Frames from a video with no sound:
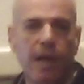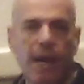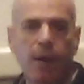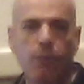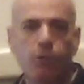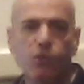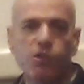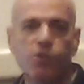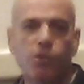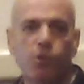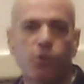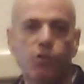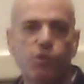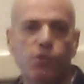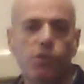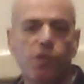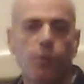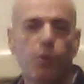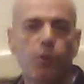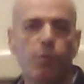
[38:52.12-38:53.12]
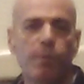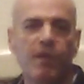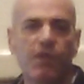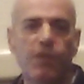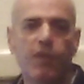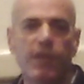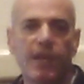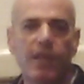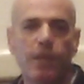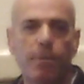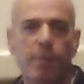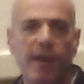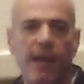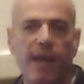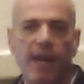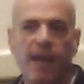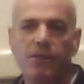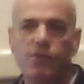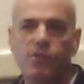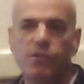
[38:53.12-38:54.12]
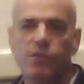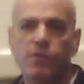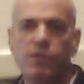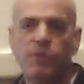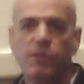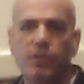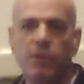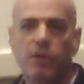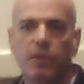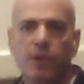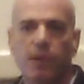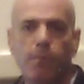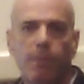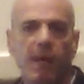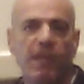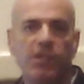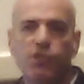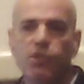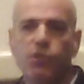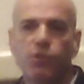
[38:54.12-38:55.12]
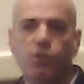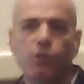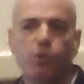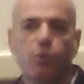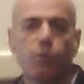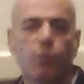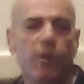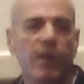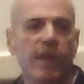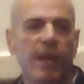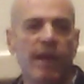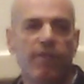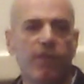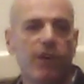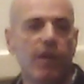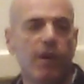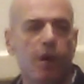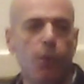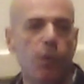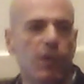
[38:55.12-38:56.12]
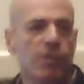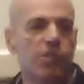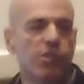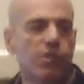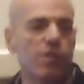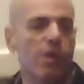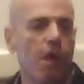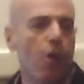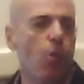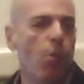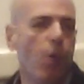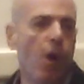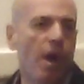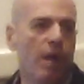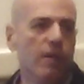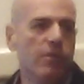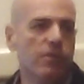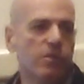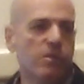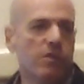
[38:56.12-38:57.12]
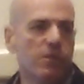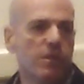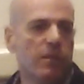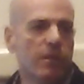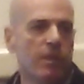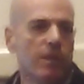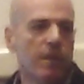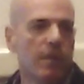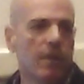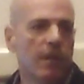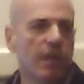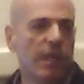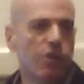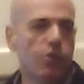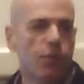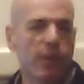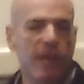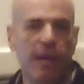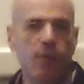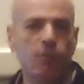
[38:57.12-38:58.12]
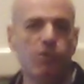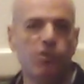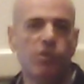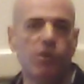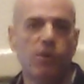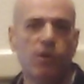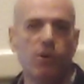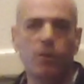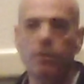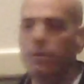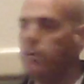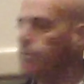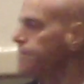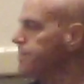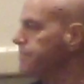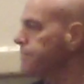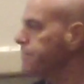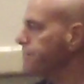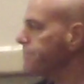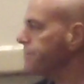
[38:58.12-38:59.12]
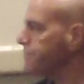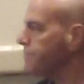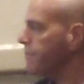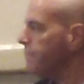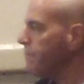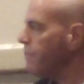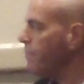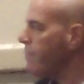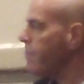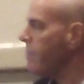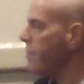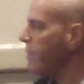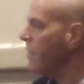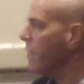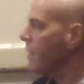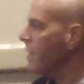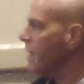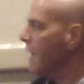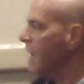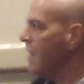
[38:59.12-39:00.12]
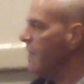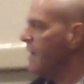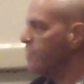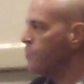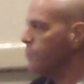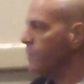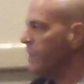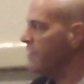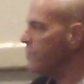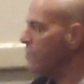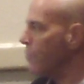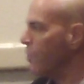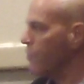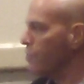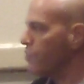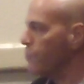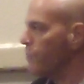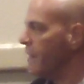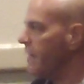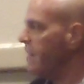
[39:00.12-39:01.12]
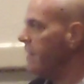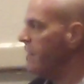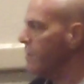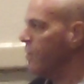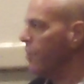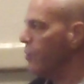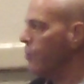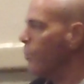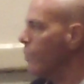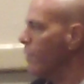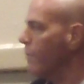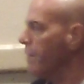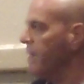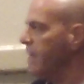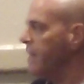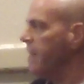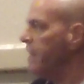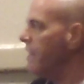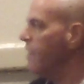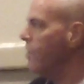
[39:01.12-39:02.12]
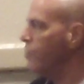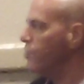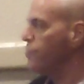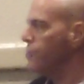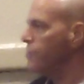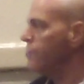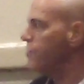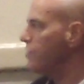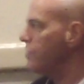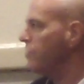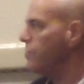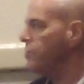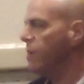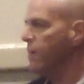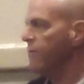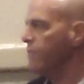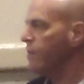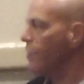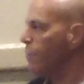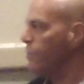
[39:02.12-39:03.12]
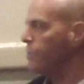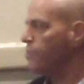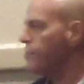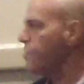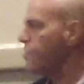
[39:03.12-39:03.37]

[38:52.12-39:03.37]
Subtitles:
I was told snow would be a thing of the past. My children will never know what snow was, is what I was told. And that's what they told us right here. All the warming and heating oceans, you never know what